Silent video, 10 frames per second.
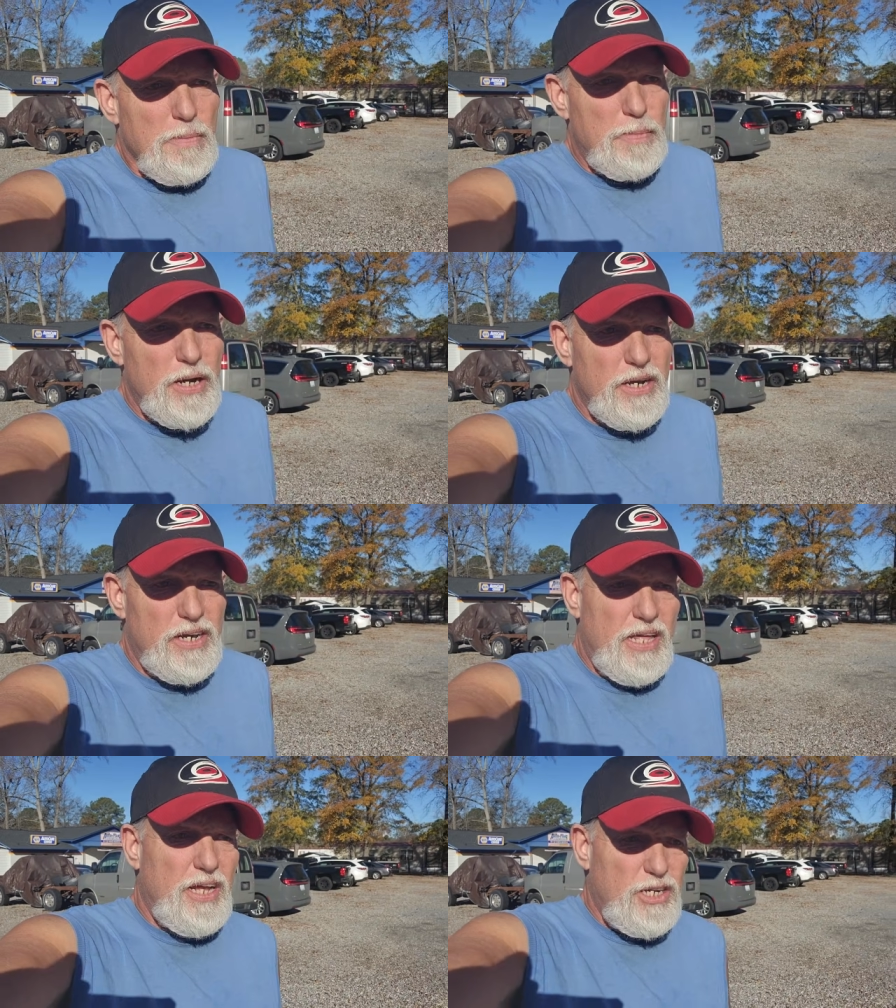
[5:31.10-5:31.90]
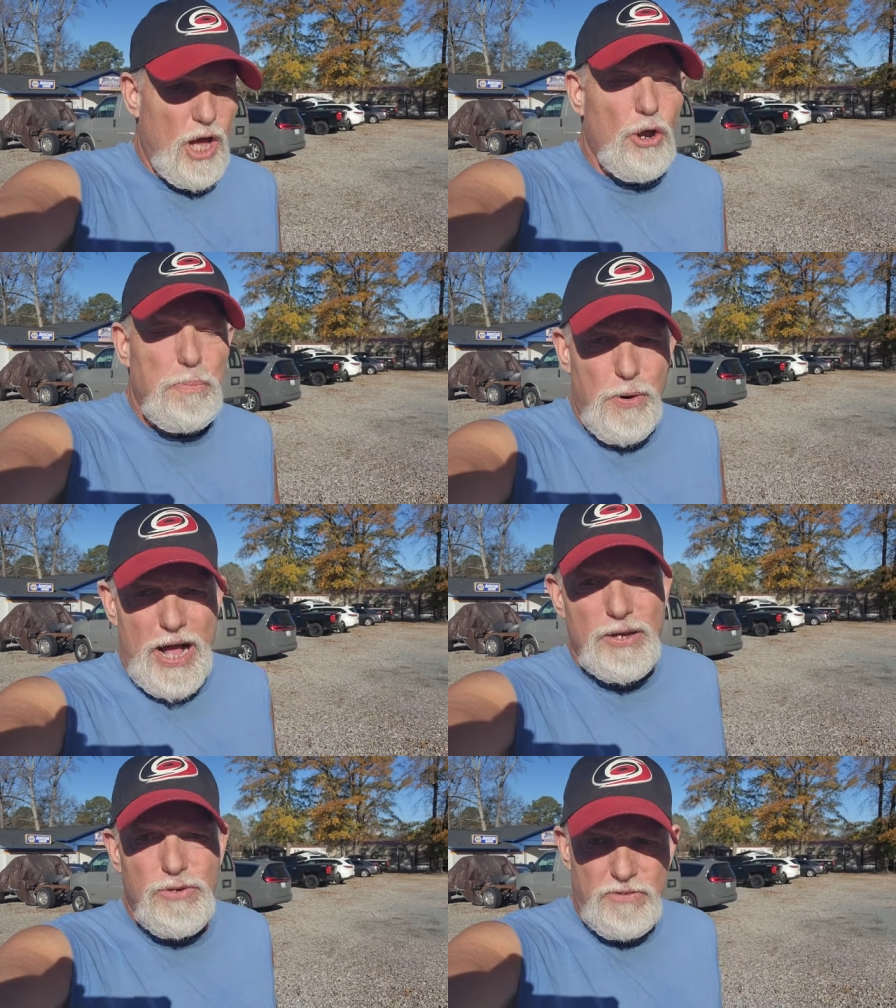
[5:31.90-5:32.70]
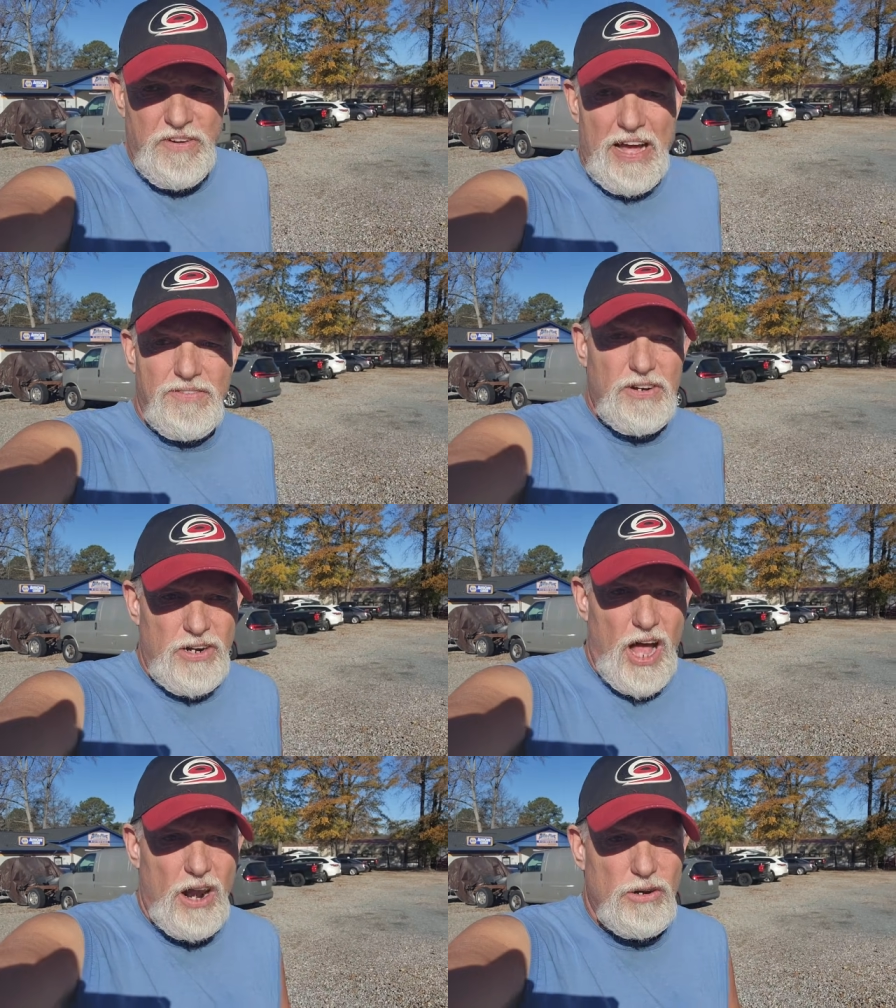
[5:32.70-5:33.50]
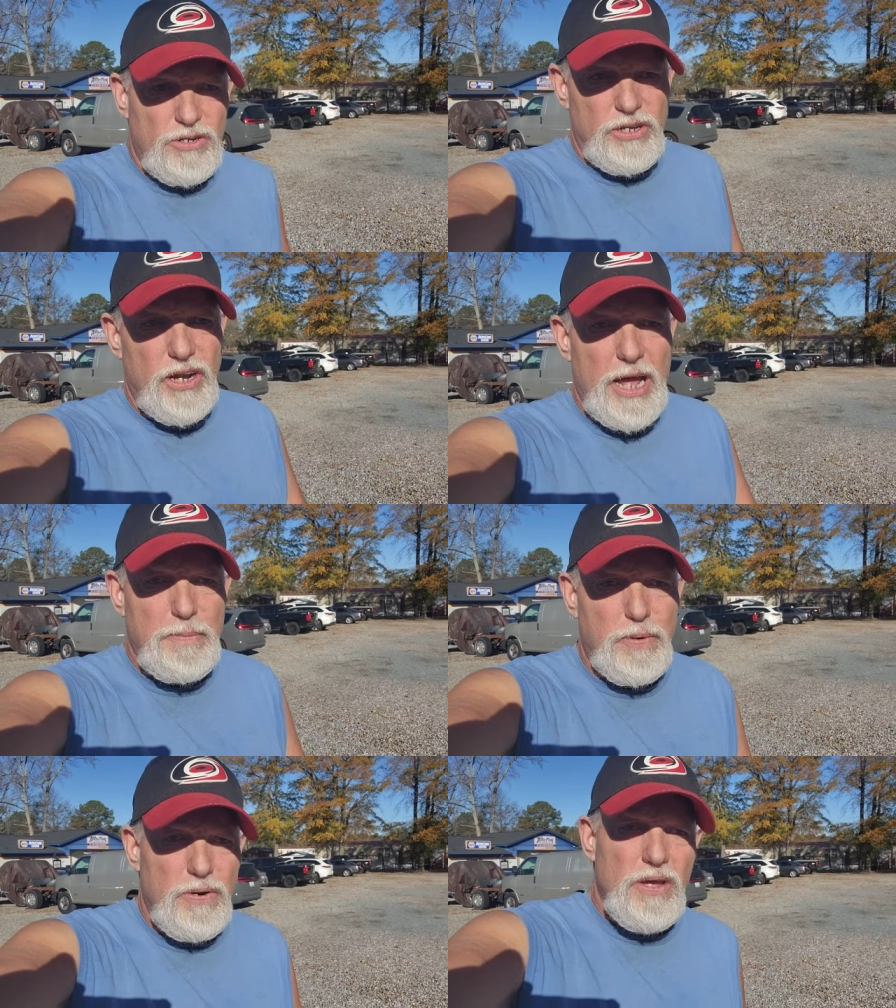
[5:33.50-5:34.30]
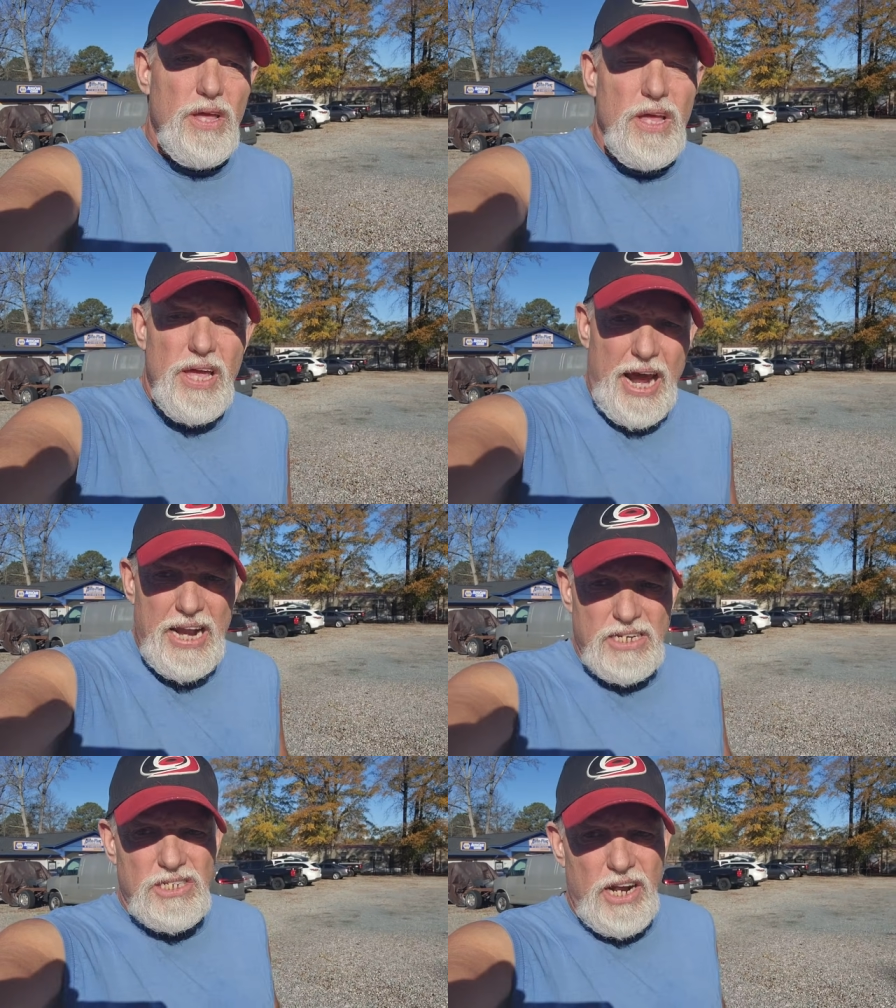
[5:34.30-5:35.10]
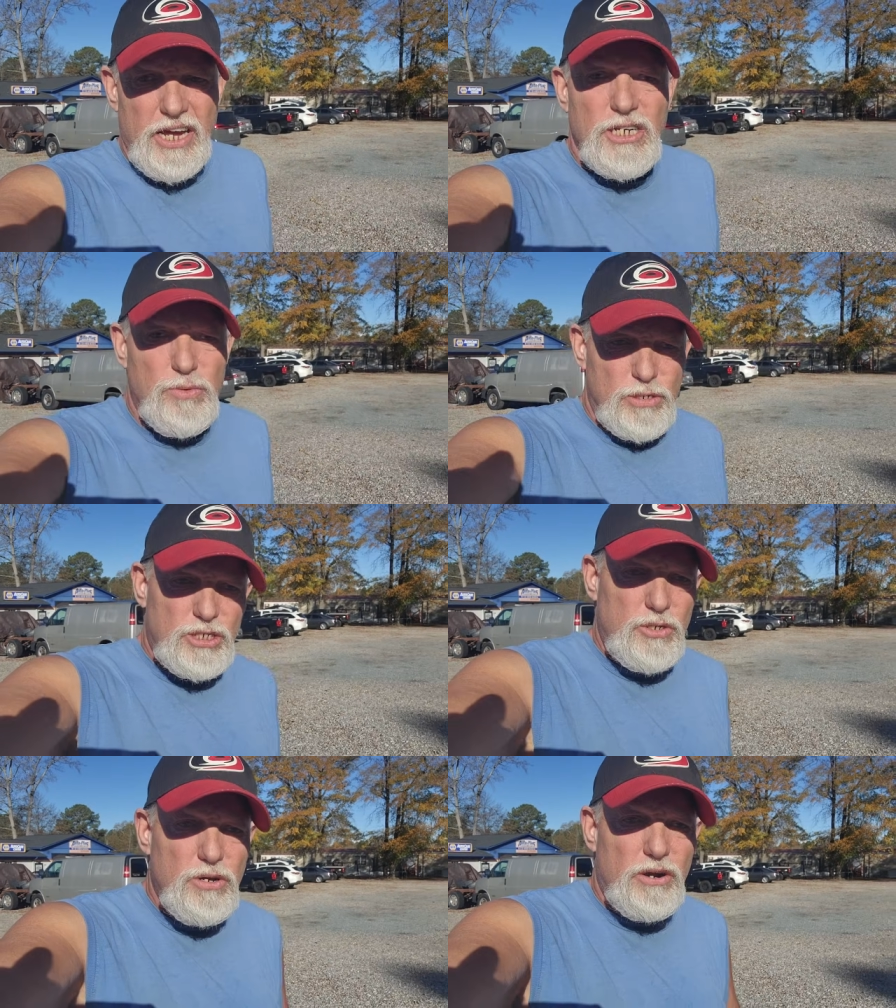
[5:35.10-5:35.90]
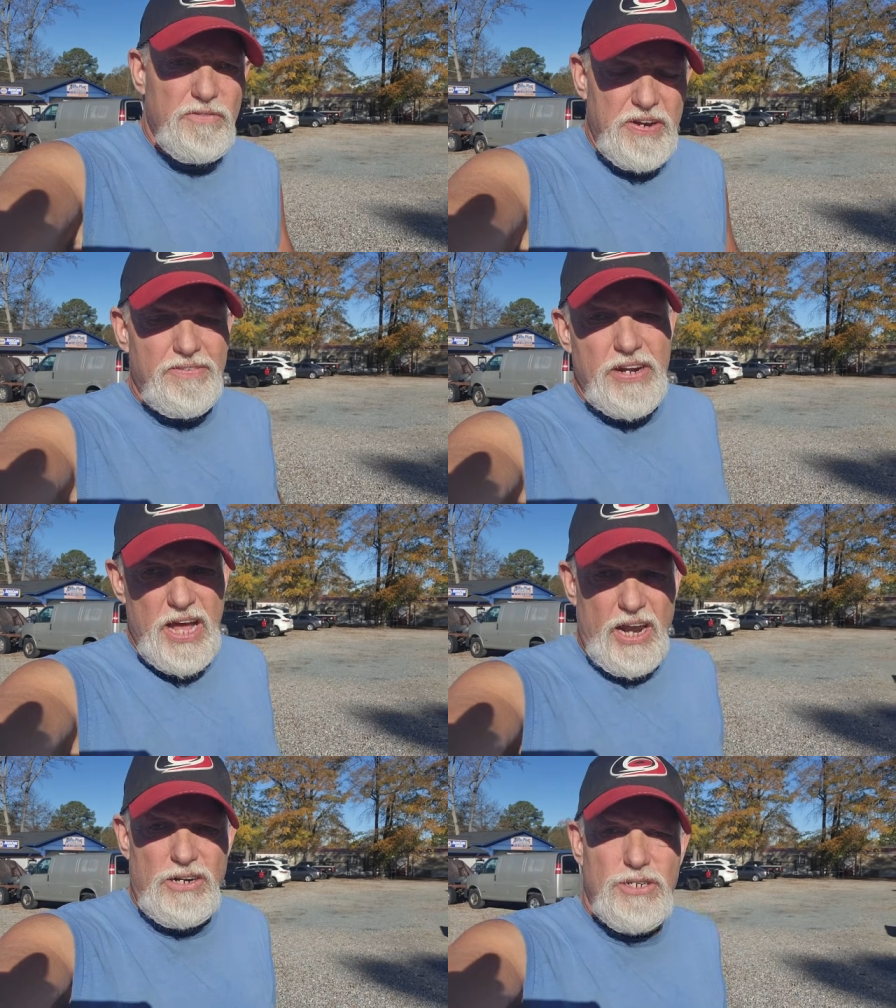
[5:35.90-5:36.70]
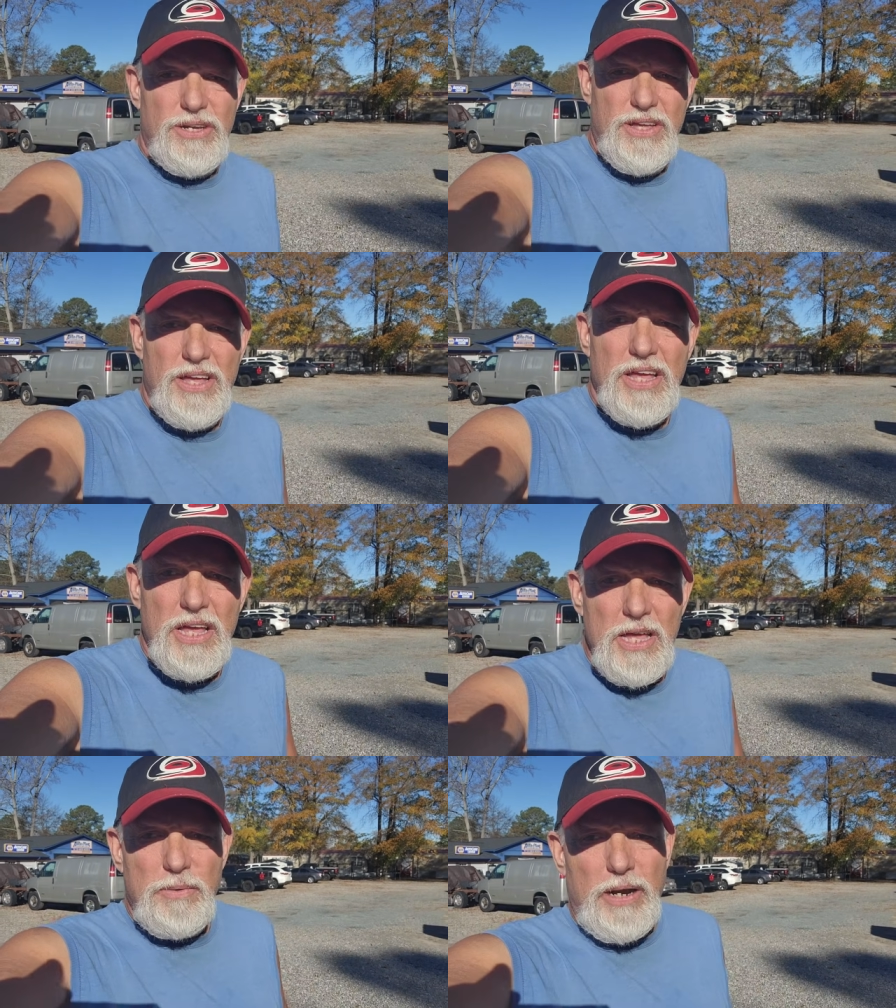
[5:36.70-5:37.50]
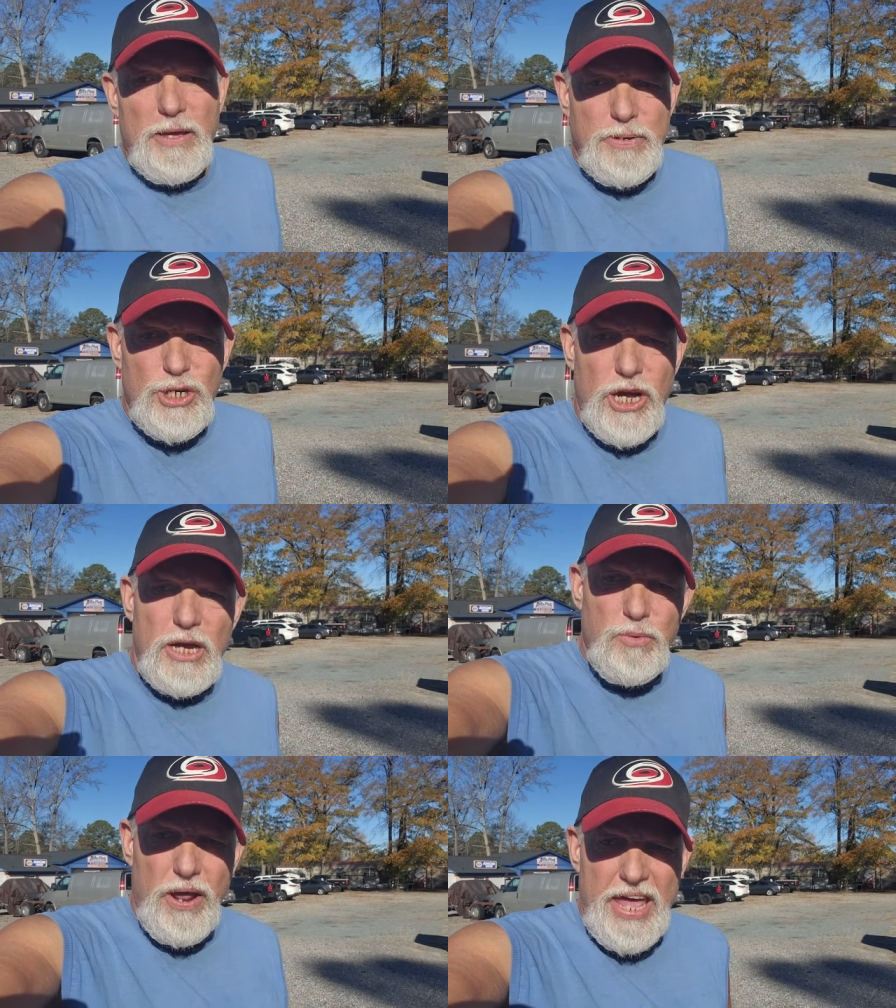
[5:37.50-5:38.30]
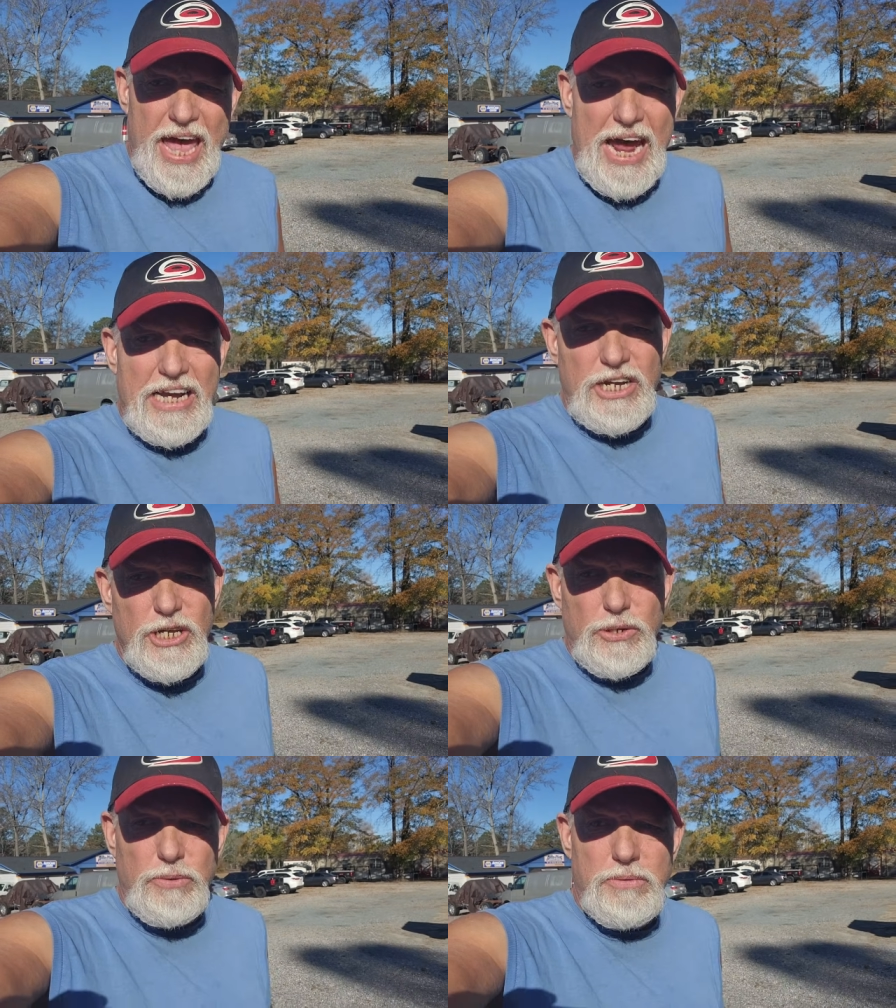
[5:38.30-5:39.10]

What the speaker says: But total price was $500. The labor and installation was $250. But let me show you what they had to do.